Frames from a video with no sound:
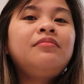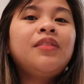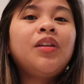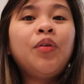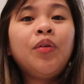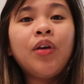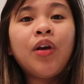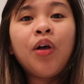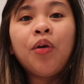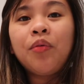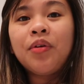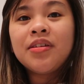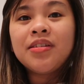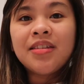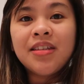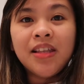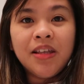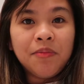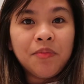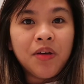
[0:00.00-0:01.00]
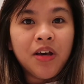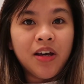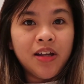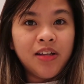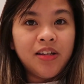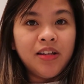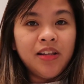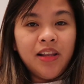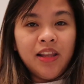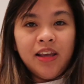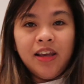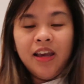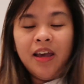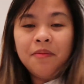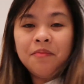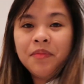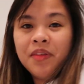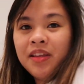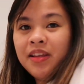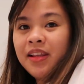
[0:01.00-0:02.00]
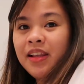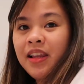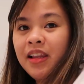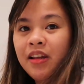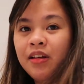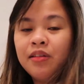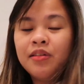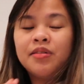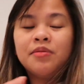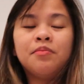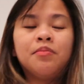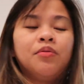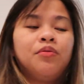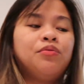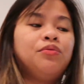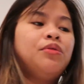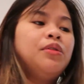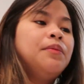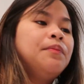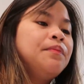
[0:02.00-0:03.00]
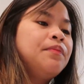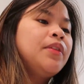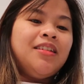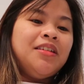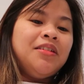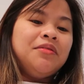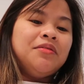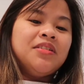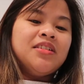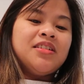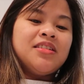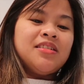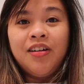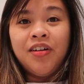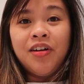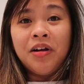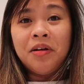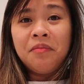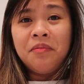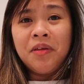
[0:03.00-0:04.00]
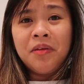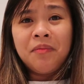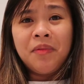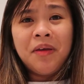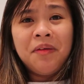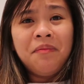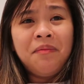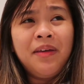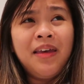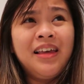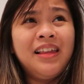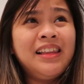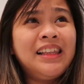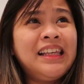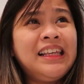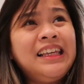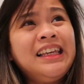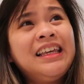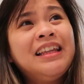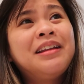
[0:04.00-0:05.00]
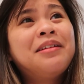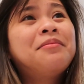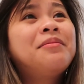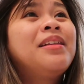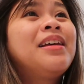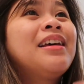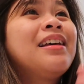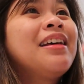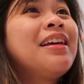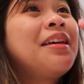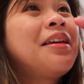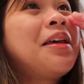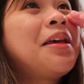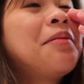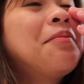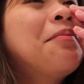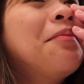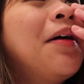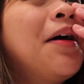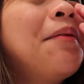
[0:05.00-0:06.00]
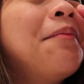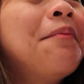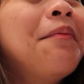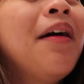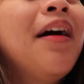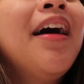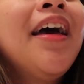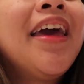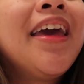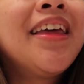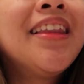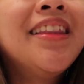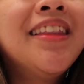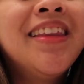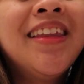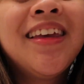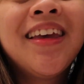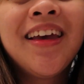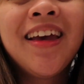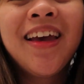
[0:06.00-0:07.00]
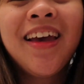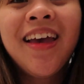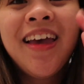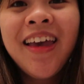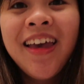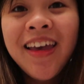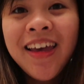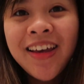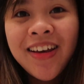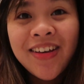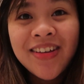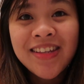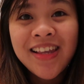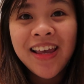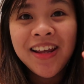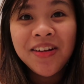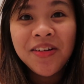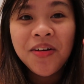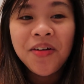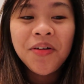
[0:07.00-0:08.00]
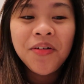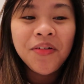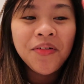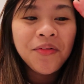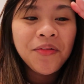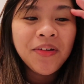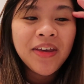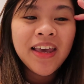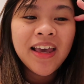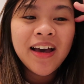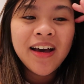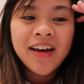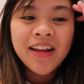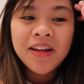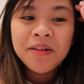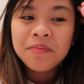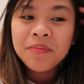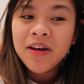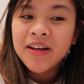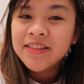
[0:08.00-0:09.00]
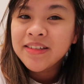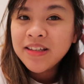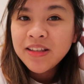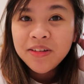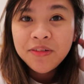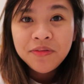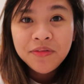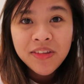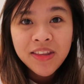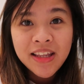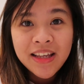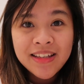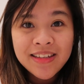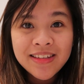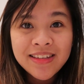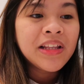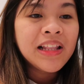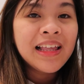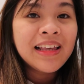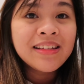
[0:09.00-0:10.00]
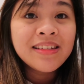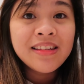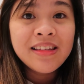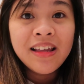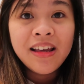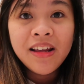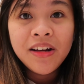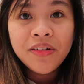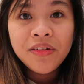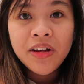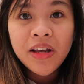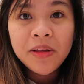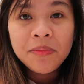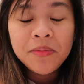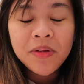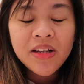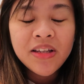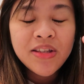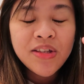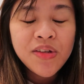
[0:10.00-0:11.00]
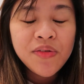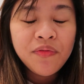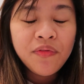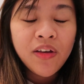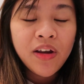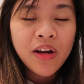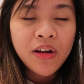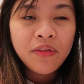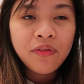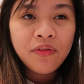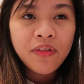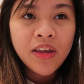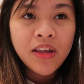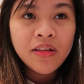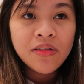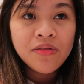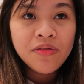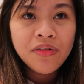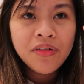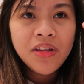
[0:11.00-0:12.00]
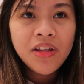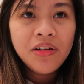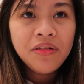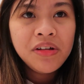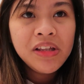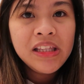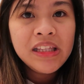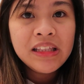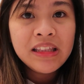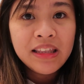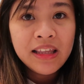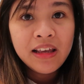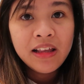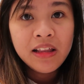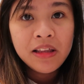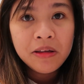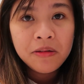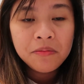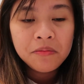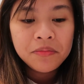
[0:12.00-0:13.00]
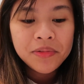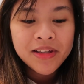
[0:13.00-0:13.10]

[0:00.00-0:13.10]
He always sleep cuddle like I'm a little spoon. He was rubbing my belly in my mind because I know we got a positive test last night, right? But it's very faint, so I didn't really tell him.